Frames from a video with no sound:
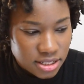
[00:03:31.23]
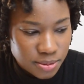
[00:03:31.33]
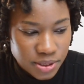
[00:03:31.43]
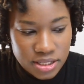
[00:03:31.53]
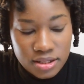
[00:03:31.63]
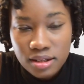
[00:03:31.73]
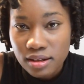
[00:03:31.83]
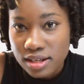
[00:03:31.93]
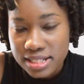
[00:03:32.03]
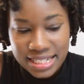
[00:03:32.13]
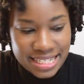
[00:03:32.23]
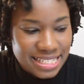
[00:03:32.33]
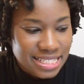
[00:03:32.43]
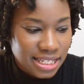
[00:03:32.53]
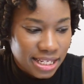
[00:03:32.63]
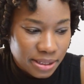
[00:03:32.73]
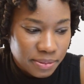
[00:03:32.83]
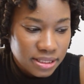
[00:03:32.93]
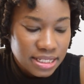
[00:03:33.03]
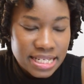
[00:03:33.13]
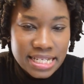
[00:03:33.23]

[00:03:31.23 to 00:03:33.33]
subject to the laws against libel,